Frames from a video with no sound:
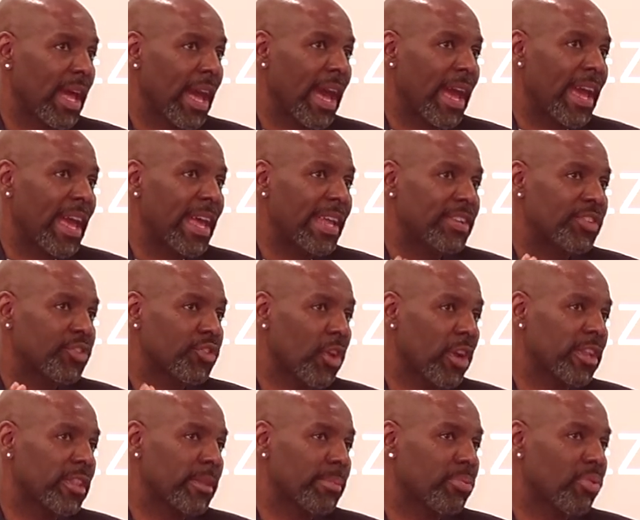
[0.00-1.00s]
I had
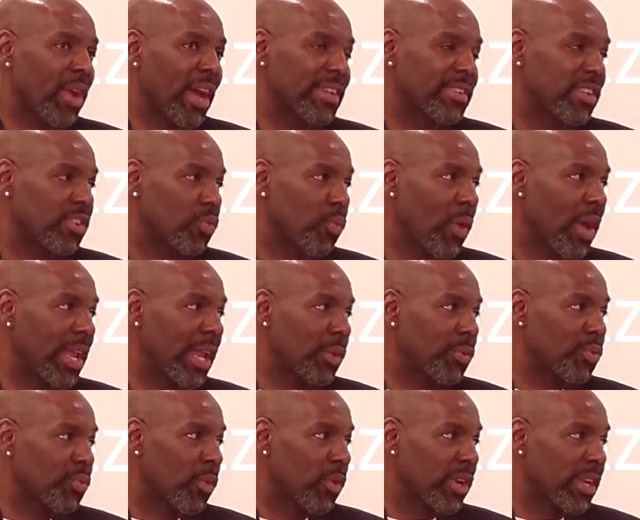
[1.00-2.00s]
started the process while I
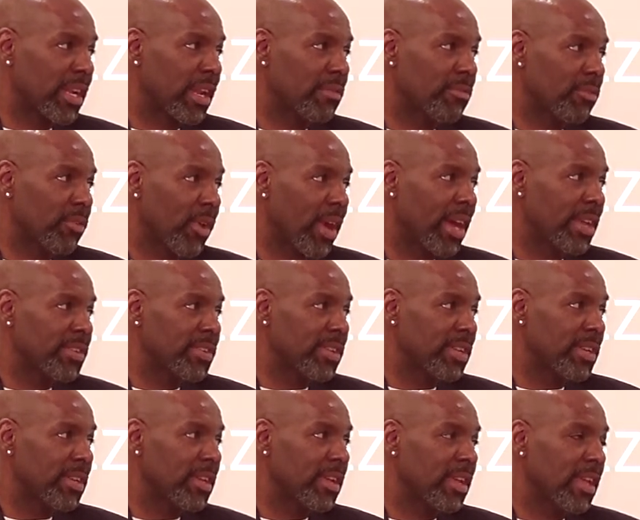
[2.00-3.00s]
was working at
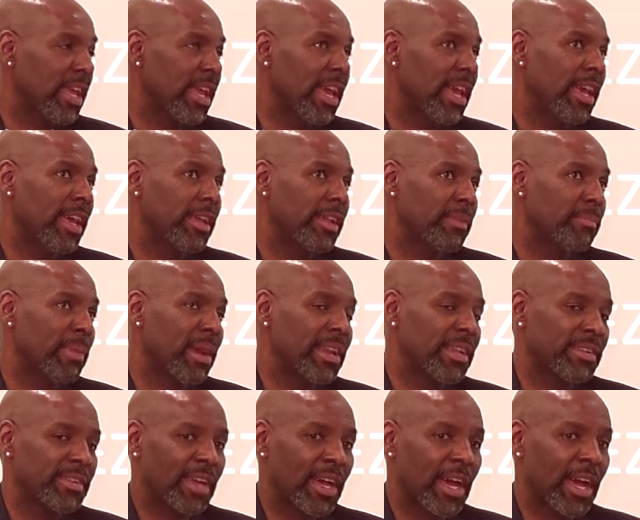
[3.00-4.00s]
Verizon, and by the
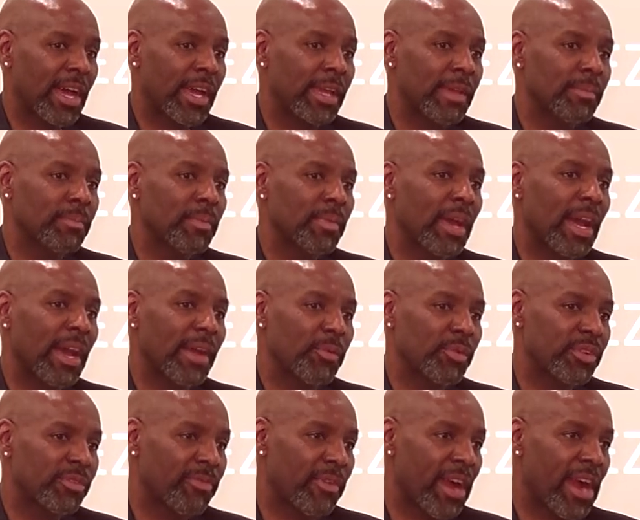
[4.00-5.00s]
time I
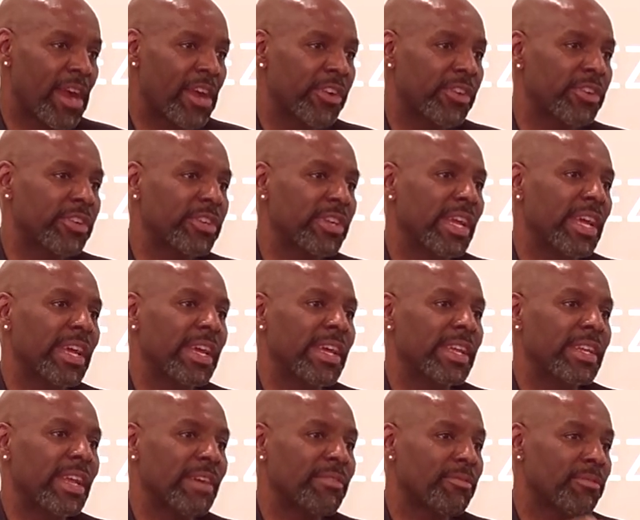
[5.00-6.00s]
was fired
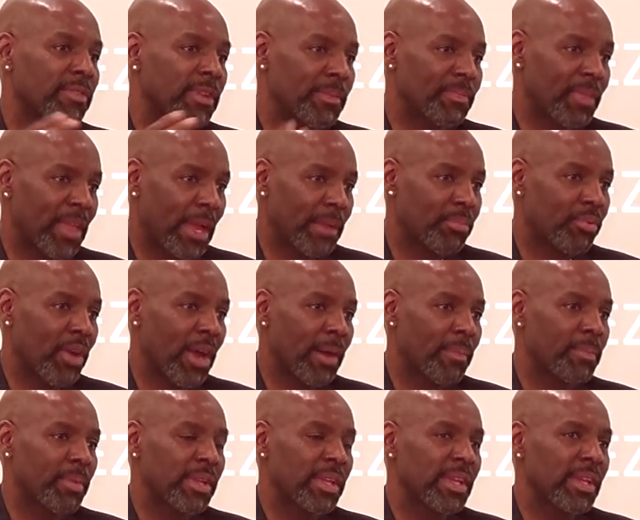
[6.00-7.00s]
and I flipped that
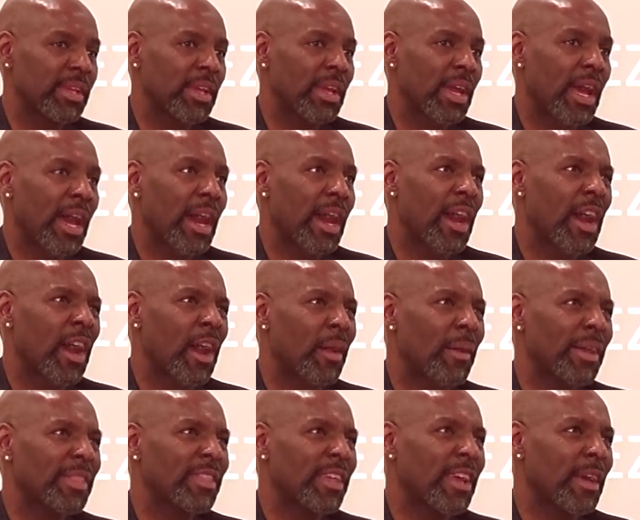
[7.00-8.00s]
property,
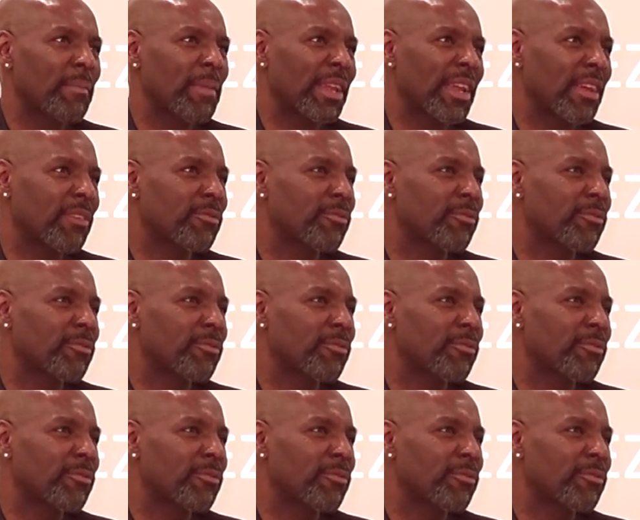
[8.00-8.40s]
I think I made like